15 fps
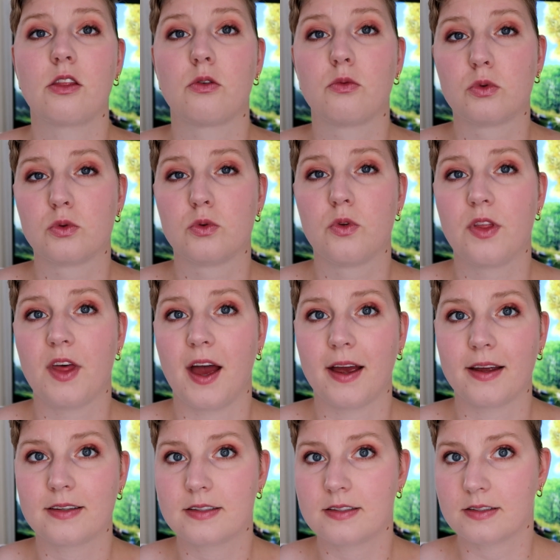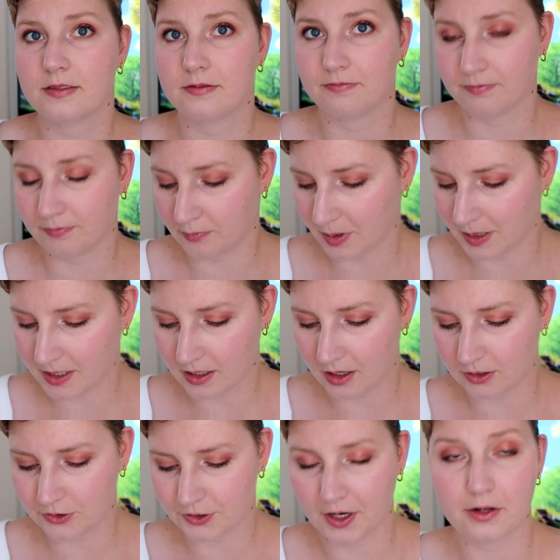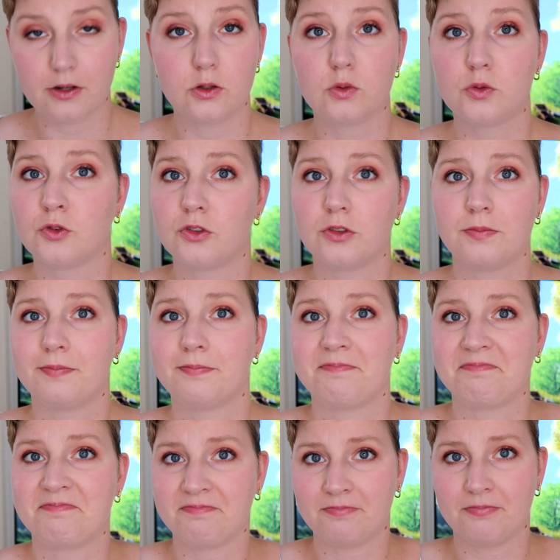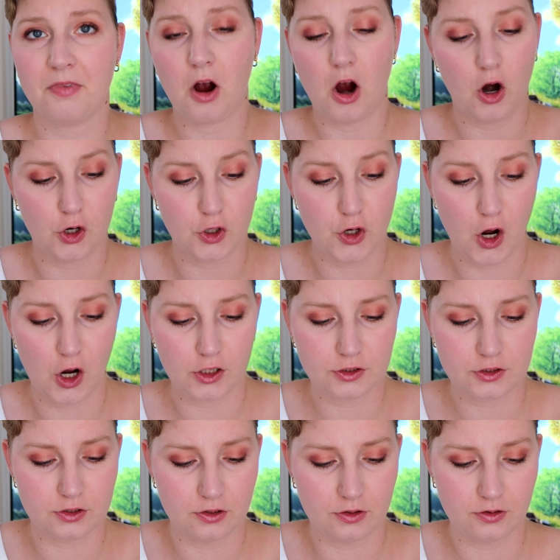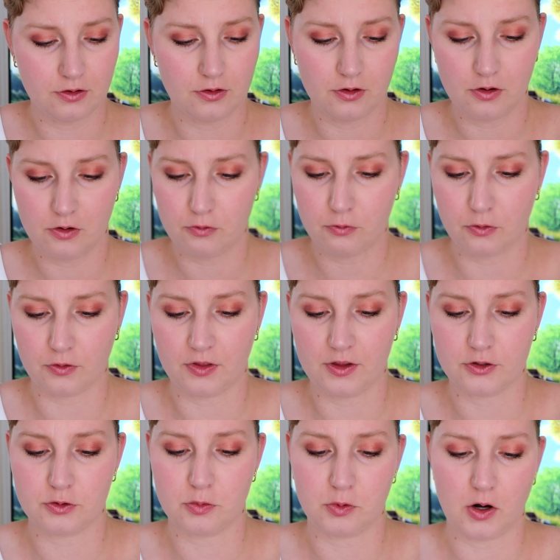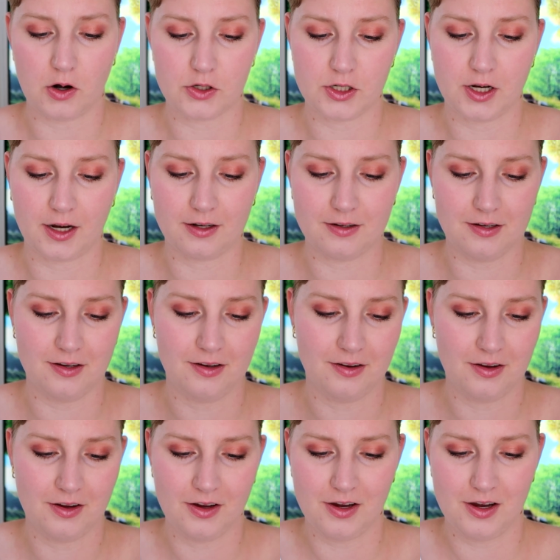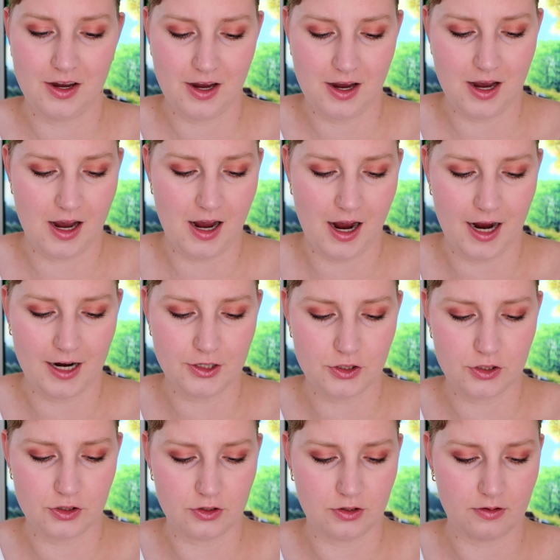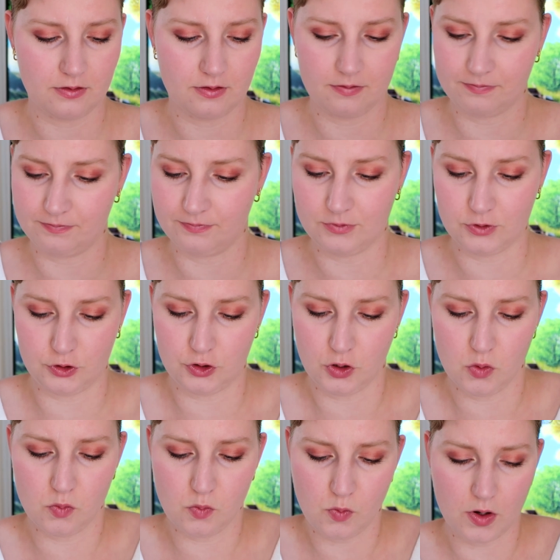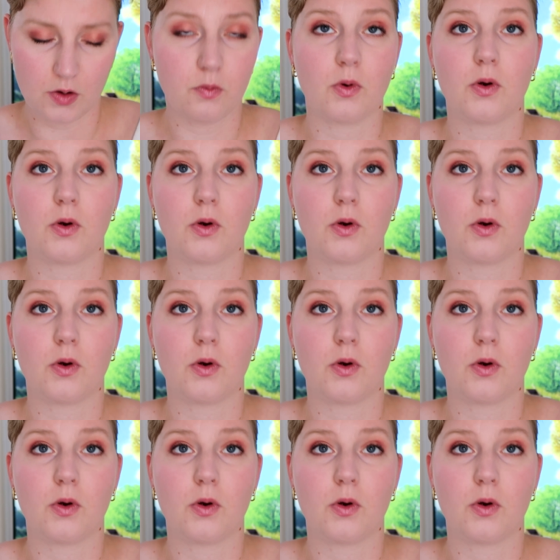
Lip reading: the rule that pink eyeshadows are not for this project. I just don't want to